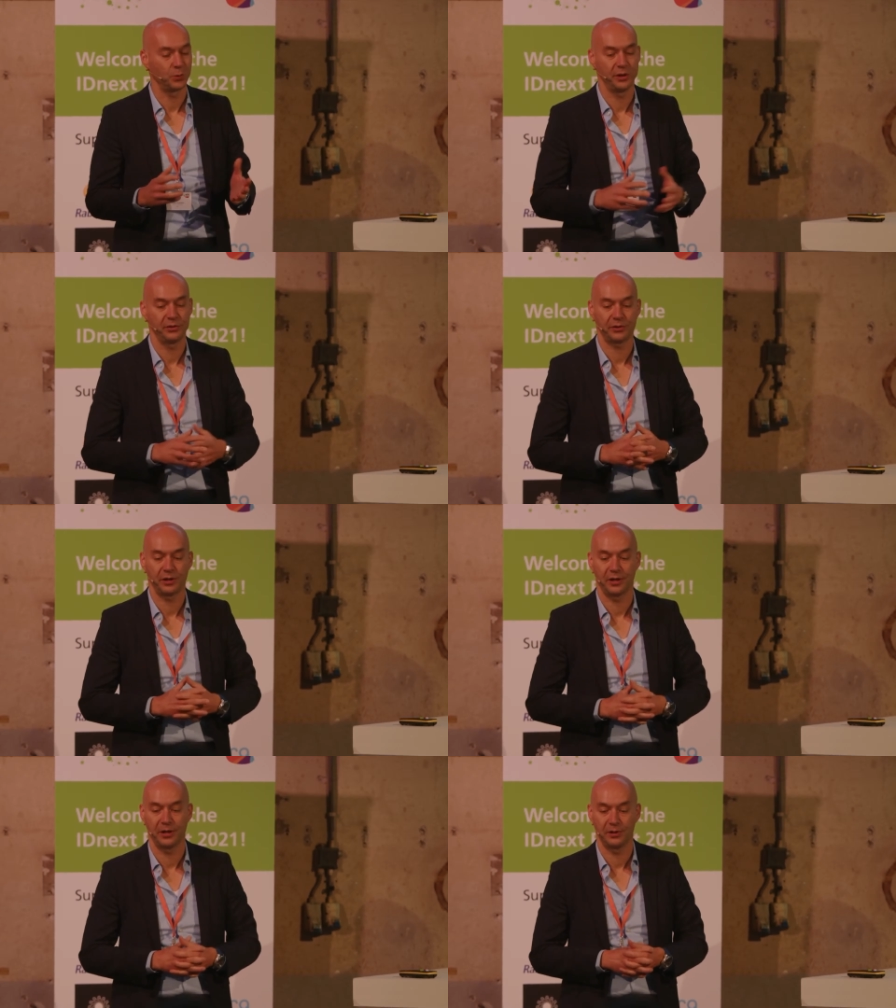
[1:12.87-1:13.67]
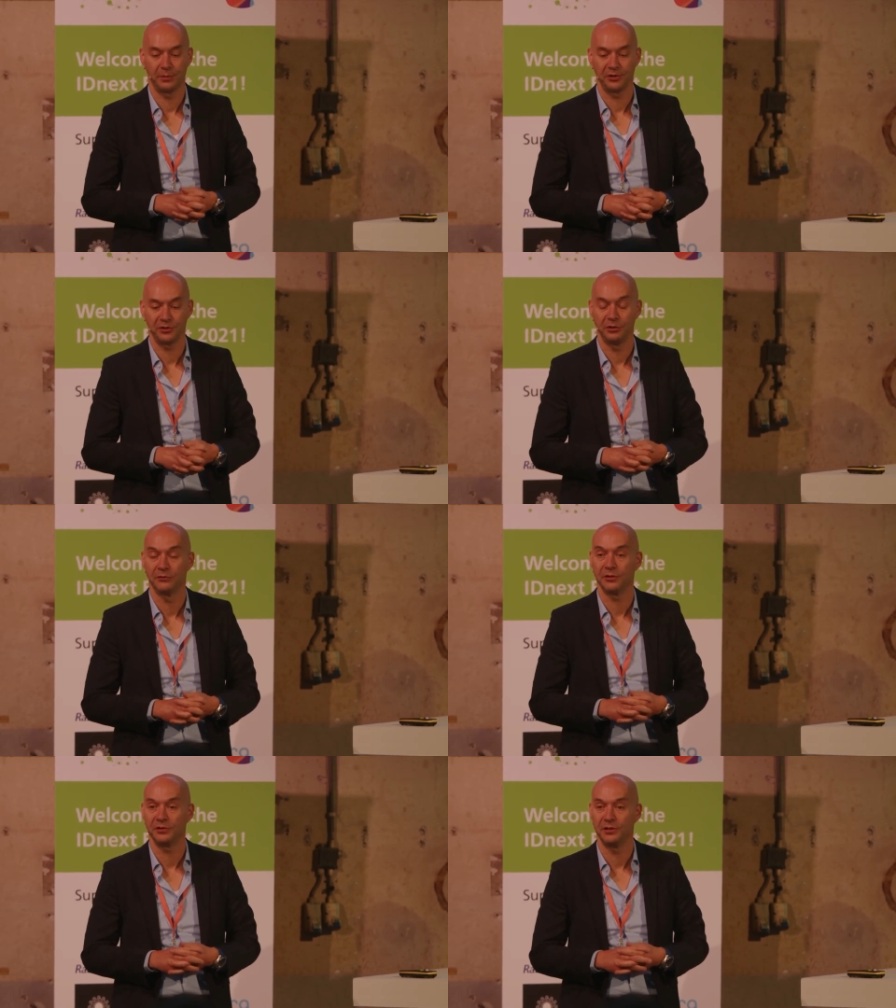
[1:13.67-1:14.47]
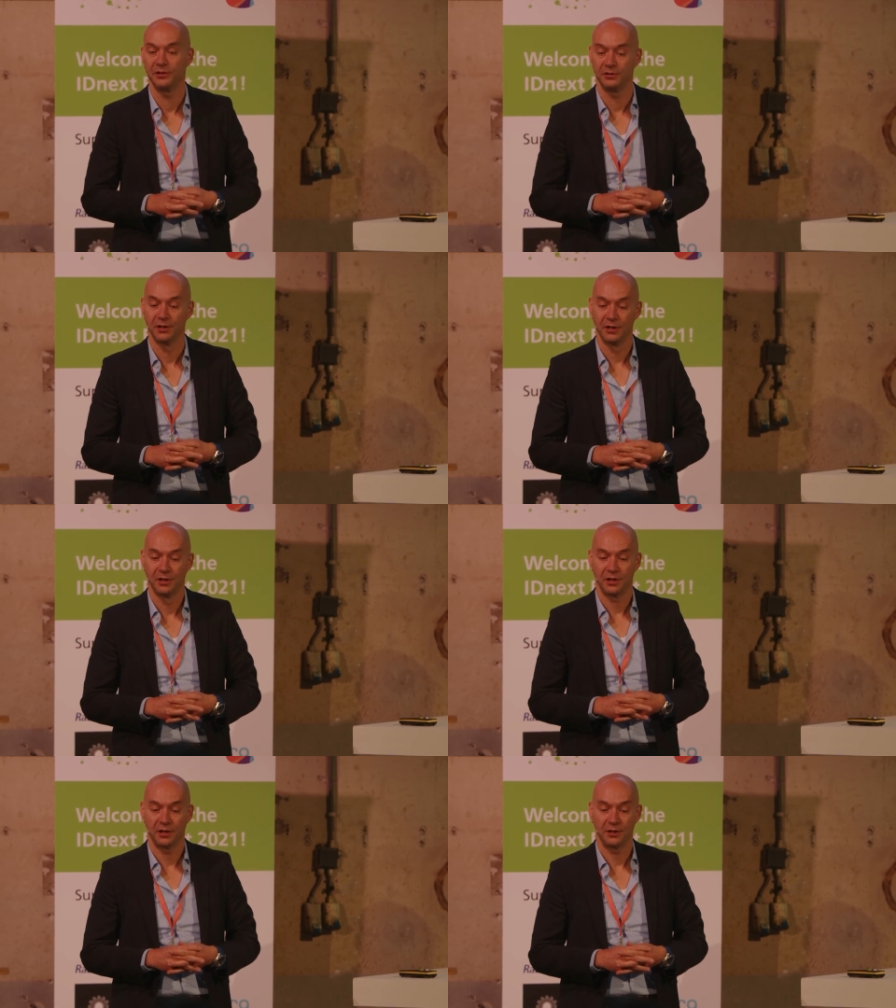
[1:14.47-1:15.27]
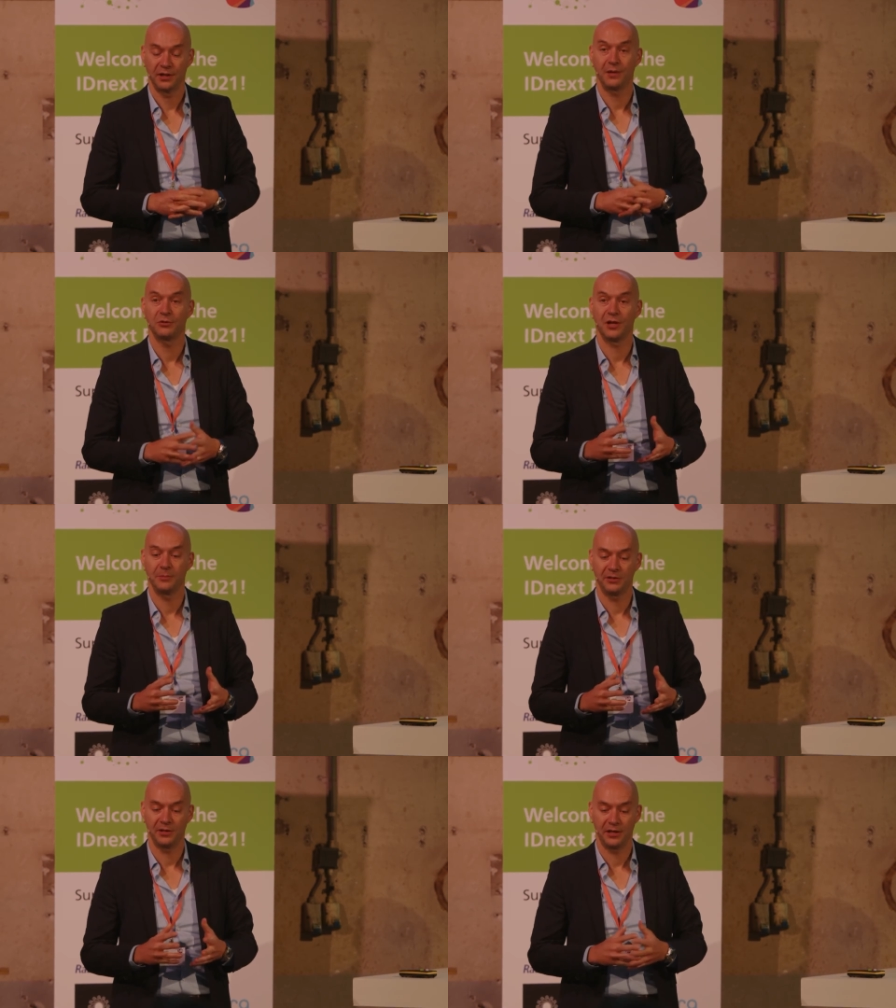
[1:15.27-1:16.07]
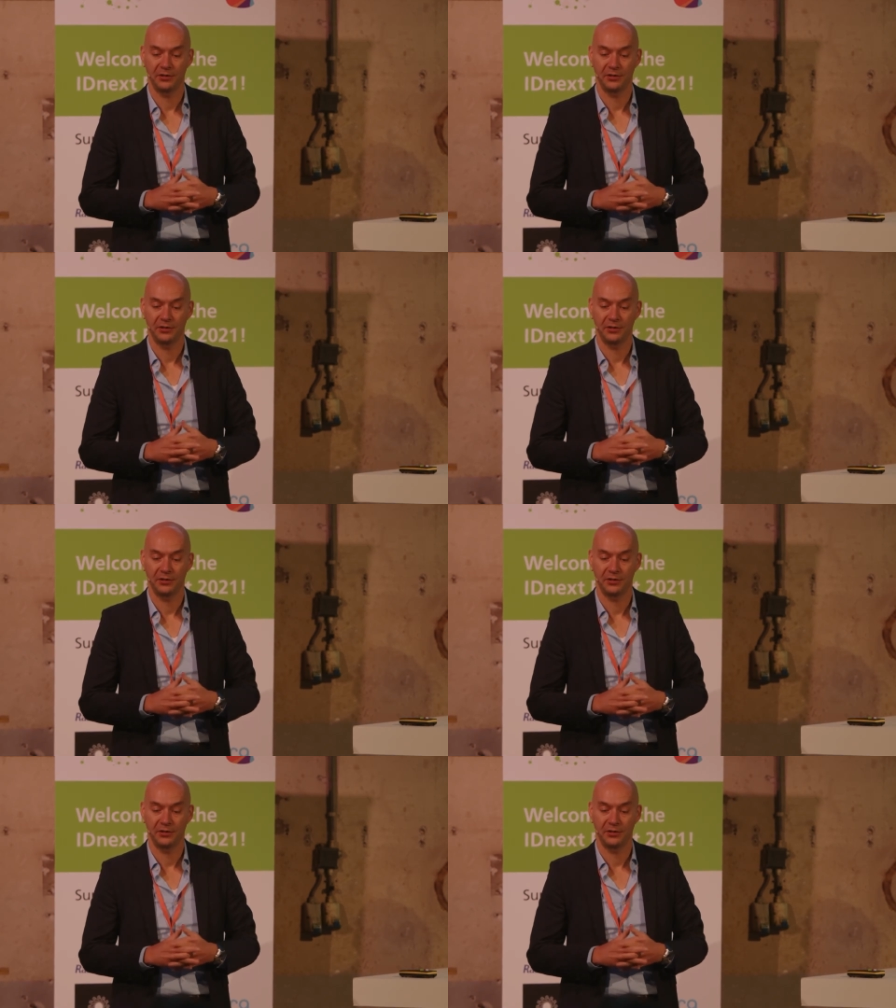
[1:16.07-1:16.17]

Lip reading: with a bunch of universities, the Amsterdam Internet